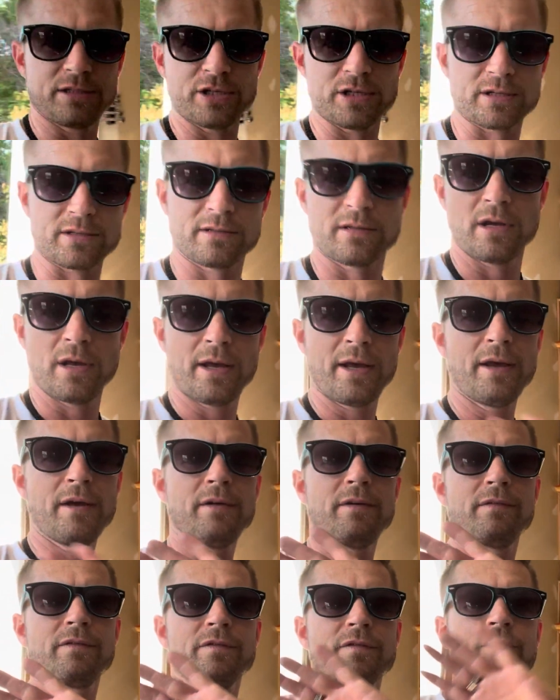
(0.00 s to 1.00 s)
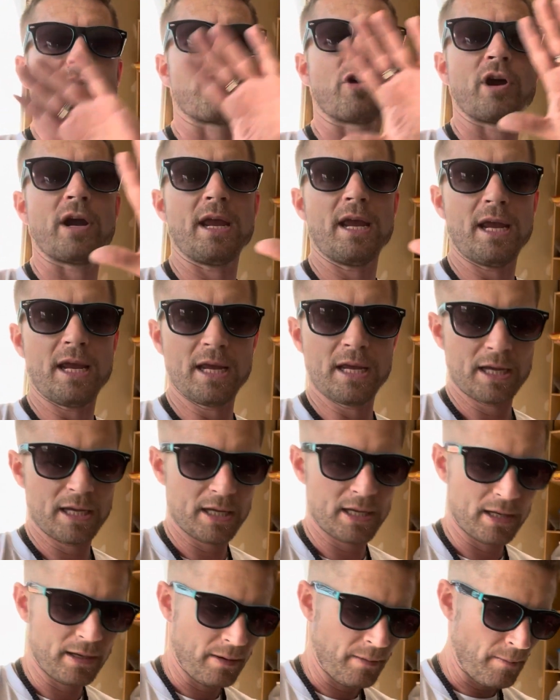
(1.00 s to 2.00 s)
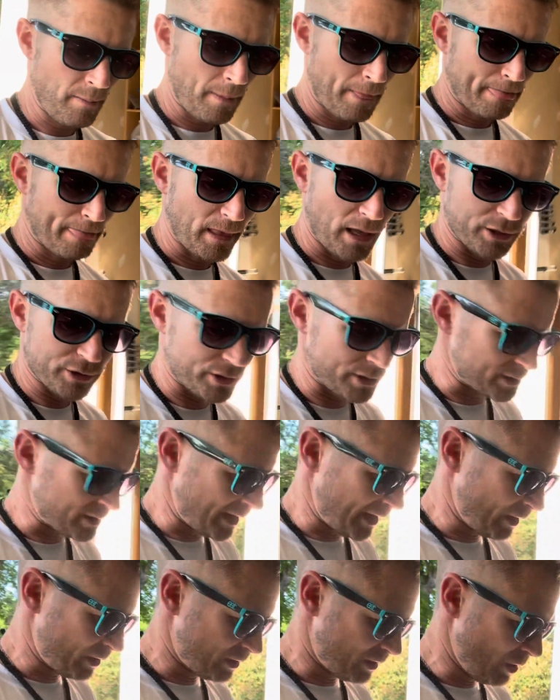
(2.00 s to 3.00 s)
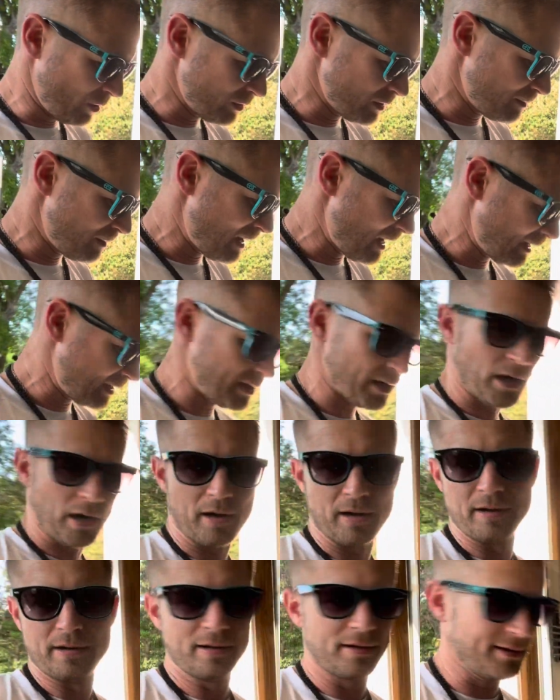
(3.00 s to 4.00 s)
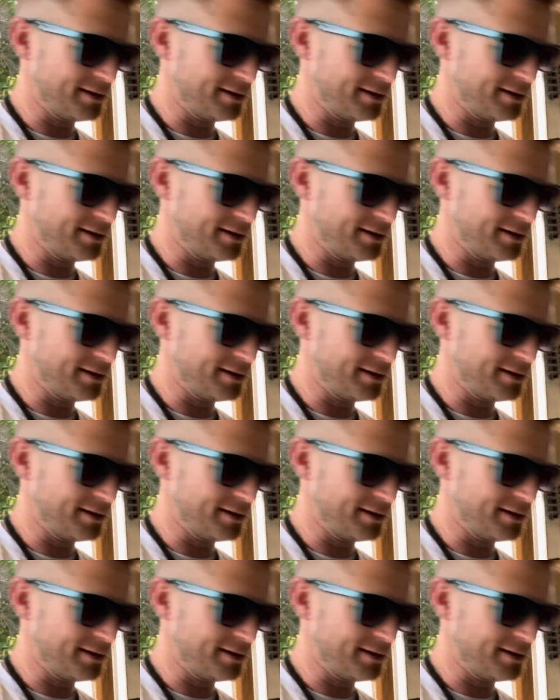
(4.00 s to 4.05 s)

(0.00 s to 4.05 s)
just free. And she's like, go in the backyard.